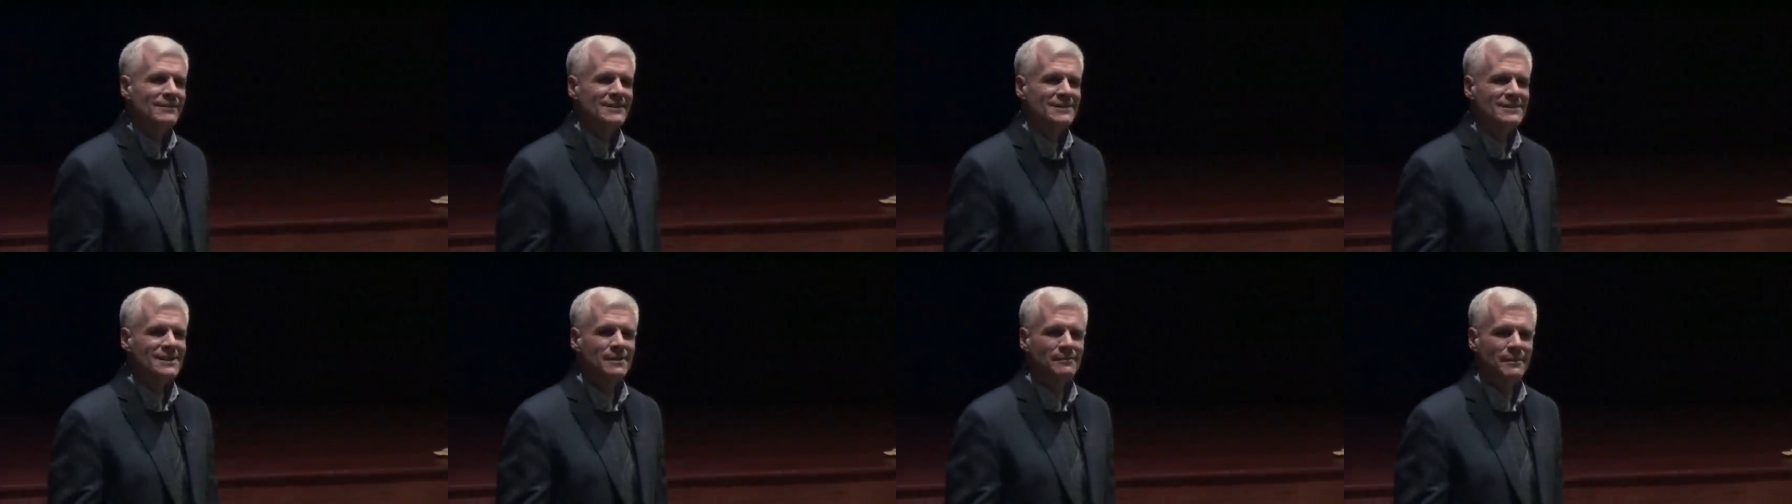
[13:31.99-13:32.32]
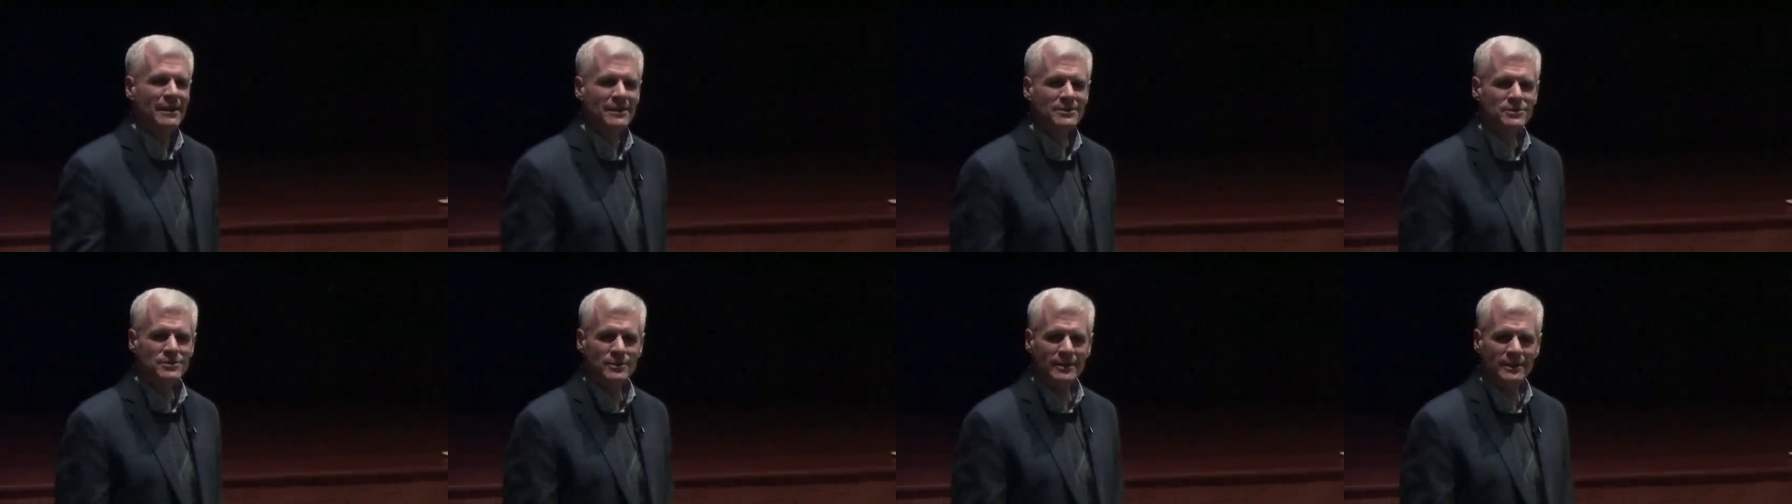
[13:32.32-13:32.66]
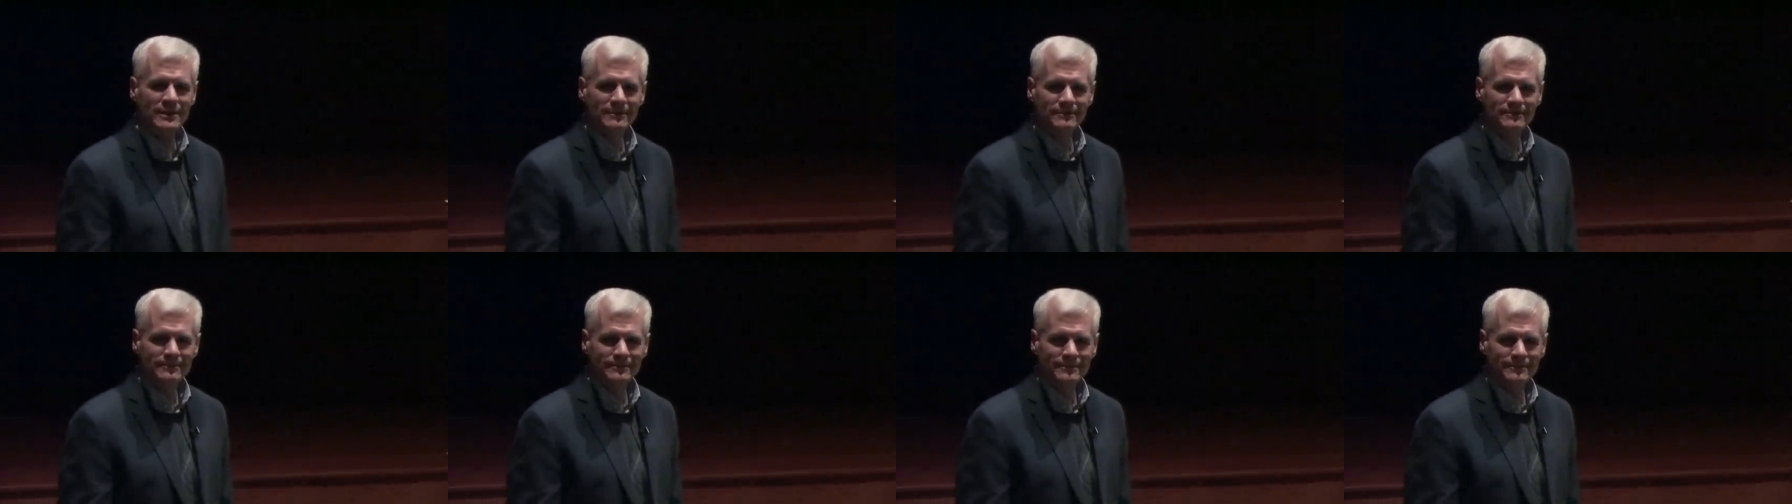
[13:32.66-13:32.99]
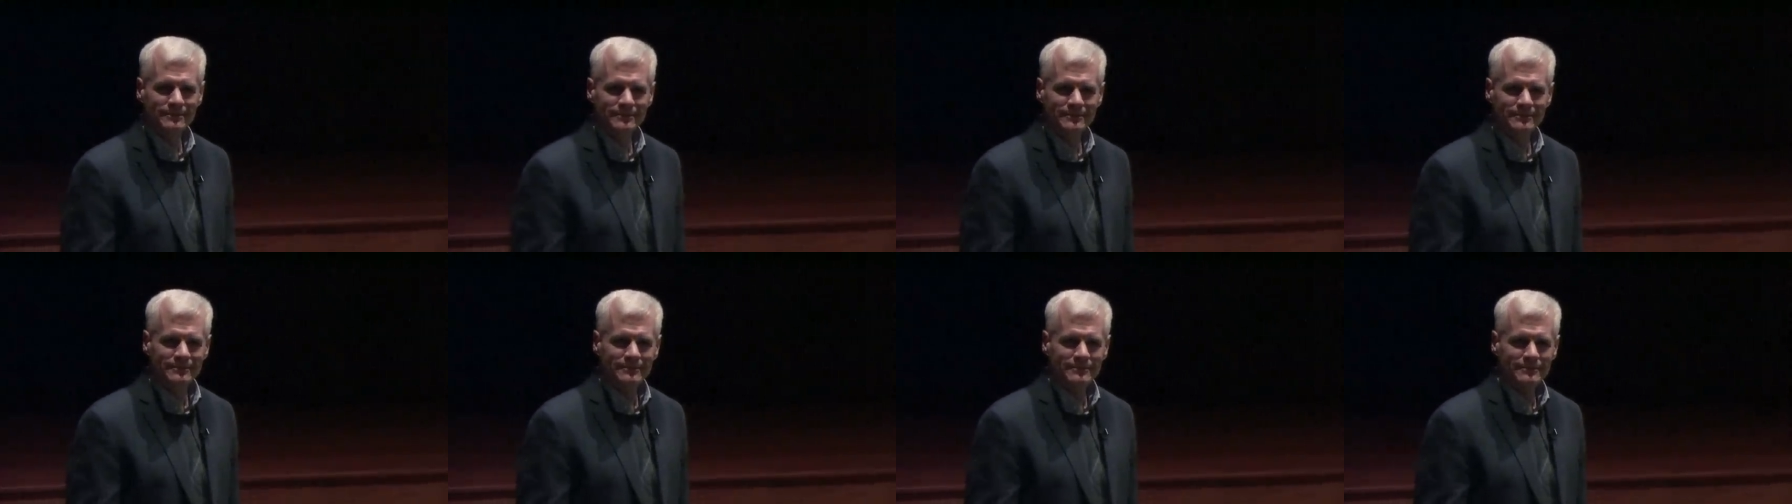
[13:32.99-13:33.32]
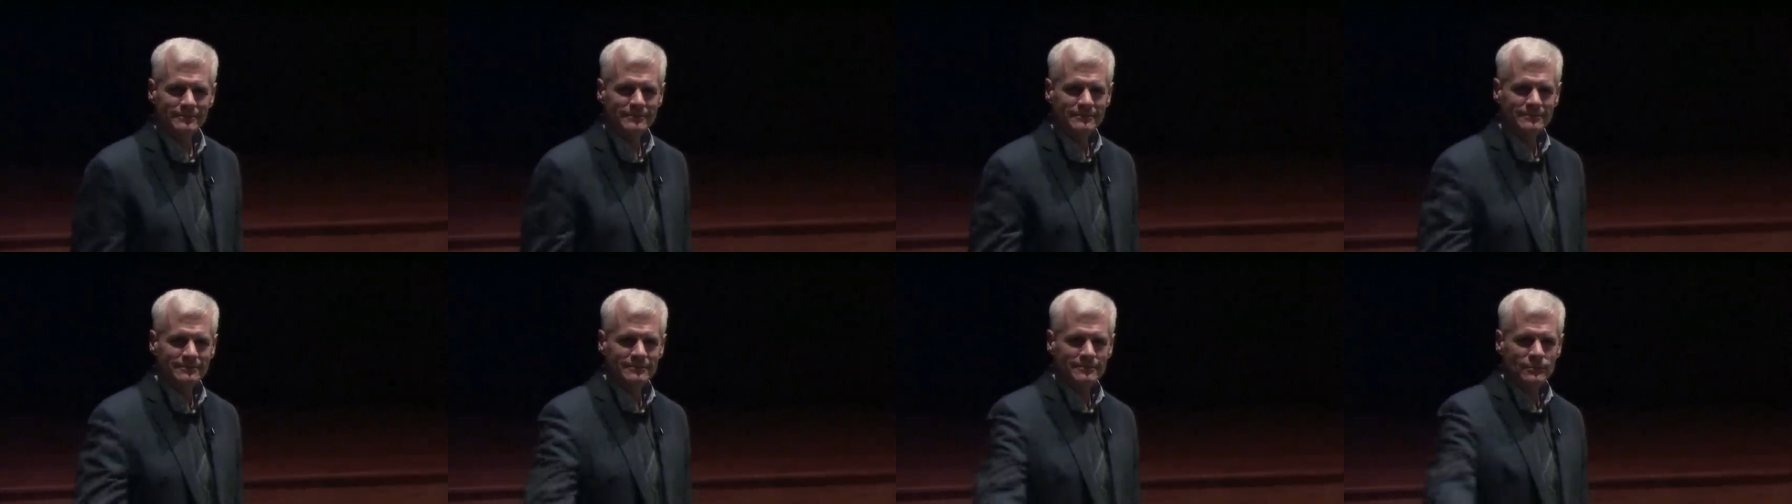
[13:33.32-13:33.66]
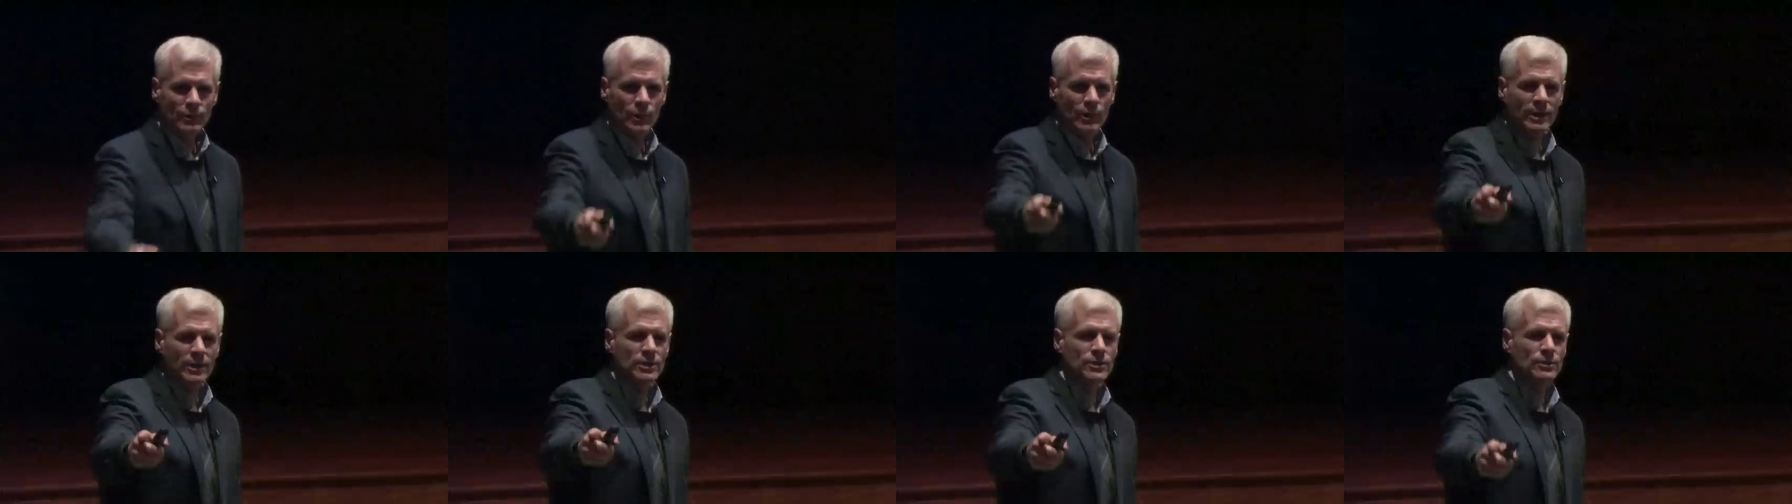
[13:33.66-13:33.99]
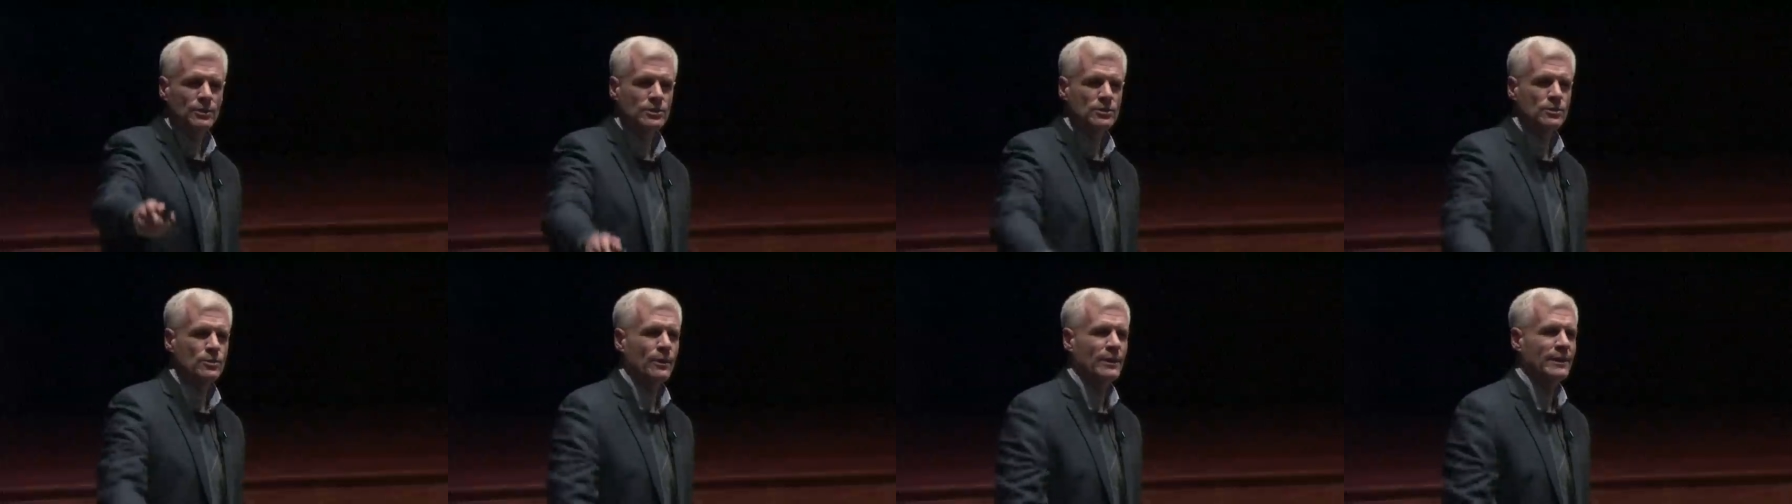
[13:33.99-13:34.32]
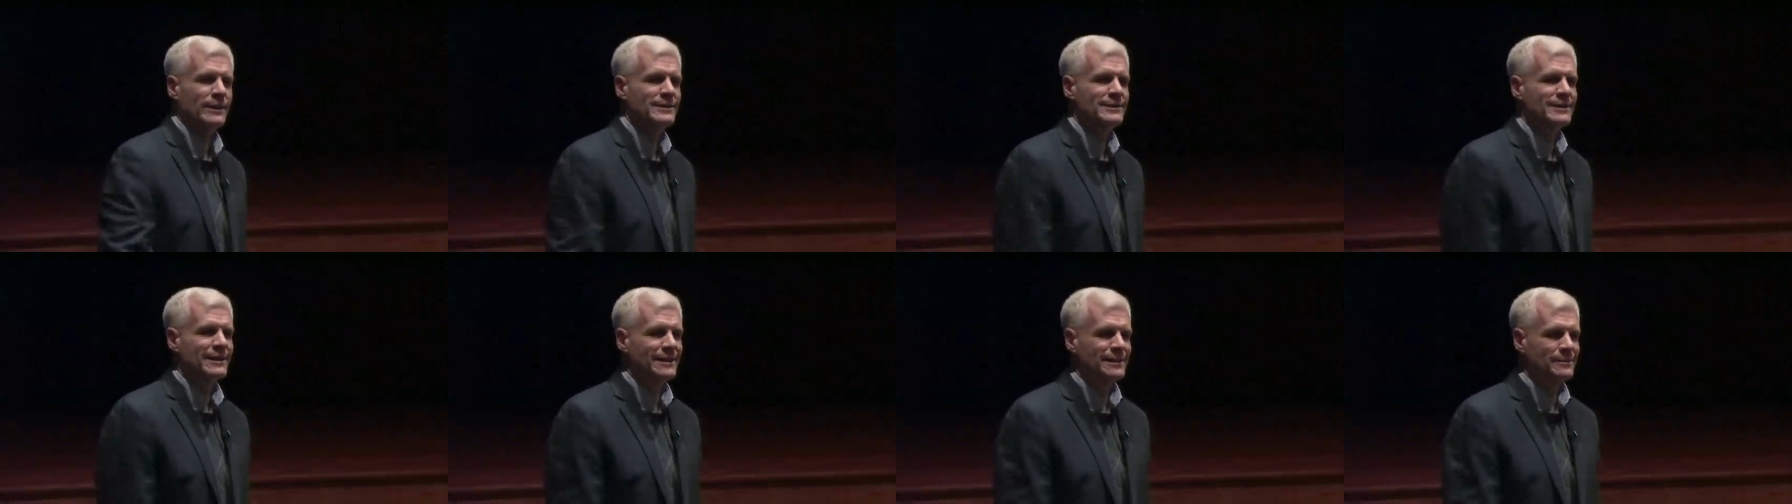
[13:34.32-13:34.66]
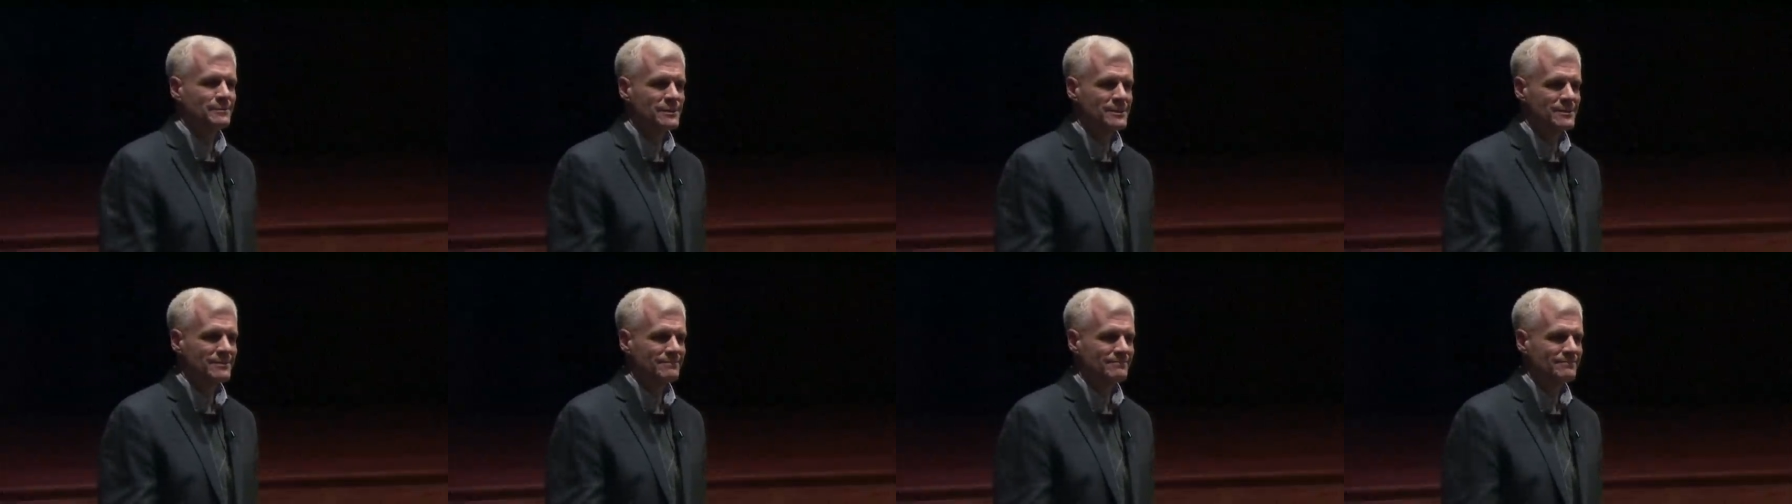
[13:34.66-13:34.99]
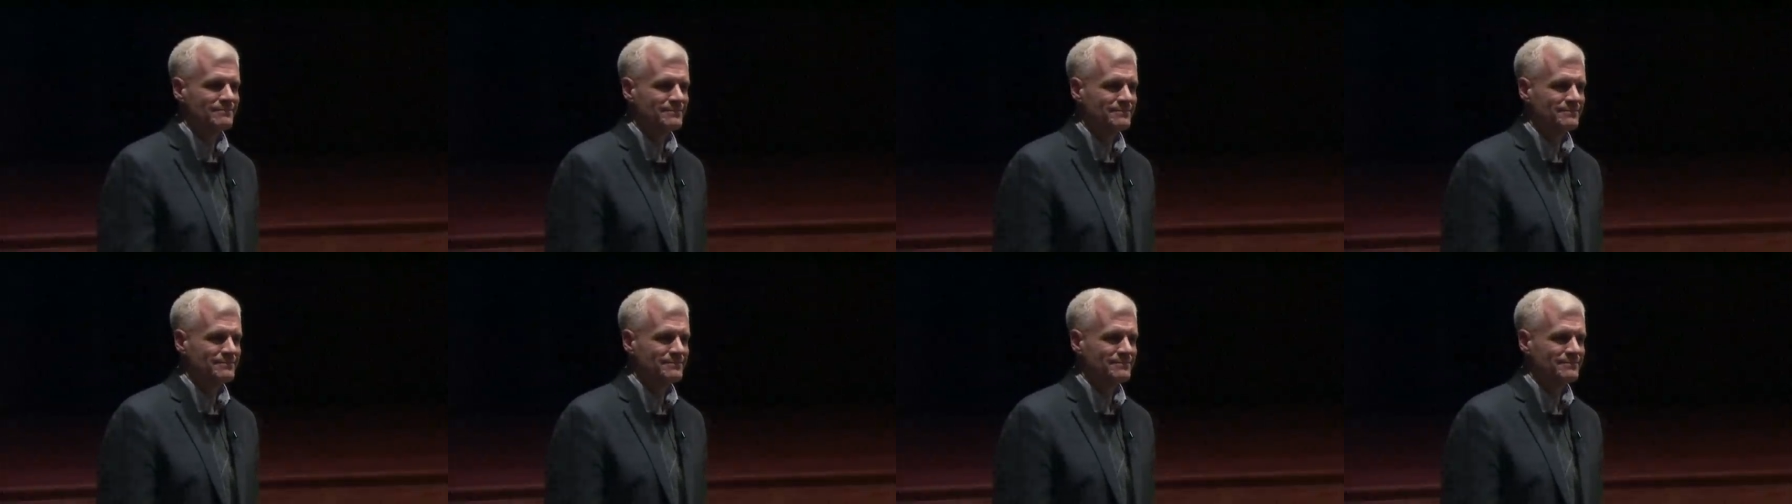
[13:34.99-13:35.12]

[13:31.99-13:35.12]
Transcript: Is that mastery? Or he can do it 20 times.